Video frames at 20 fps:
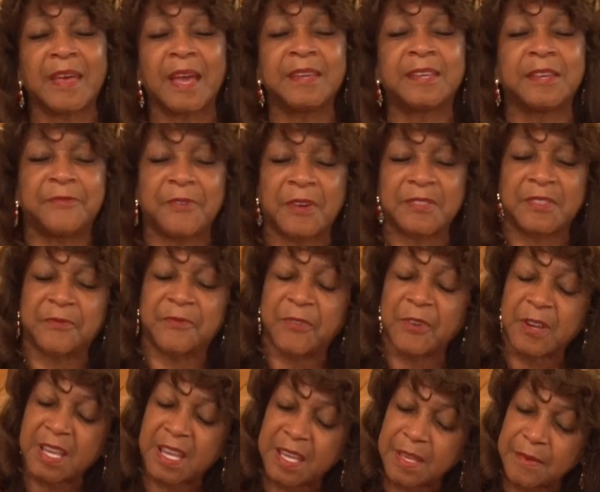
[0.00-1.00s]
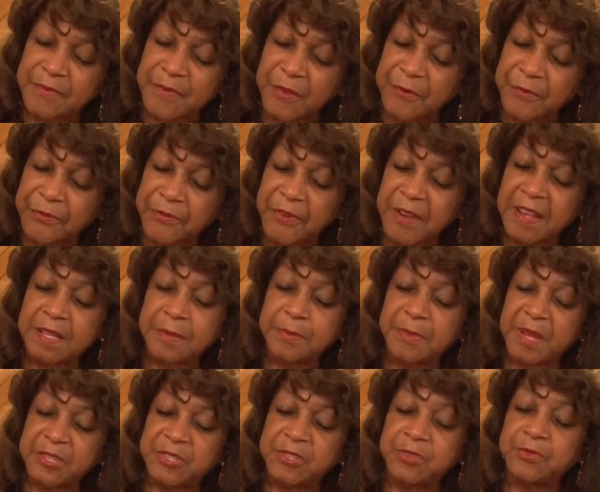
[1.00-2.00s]
Thank you for the, for the freedom
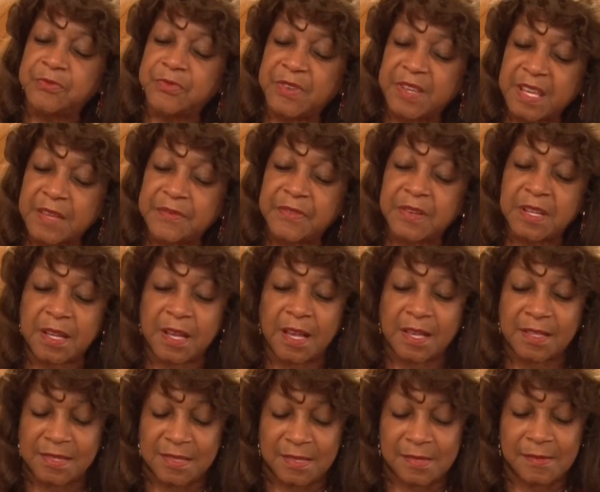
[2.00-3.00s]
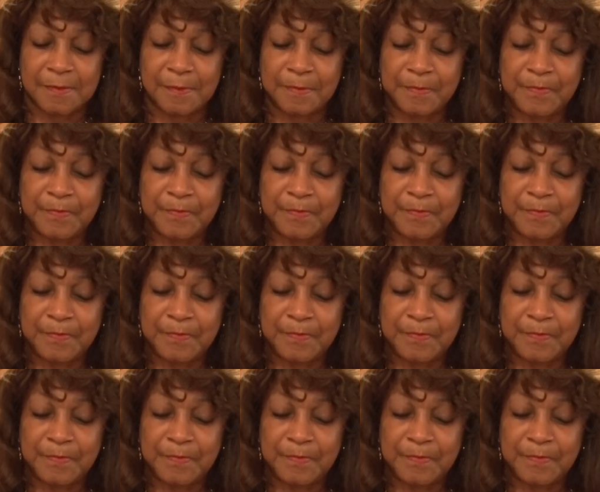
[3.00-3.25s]
that you've given us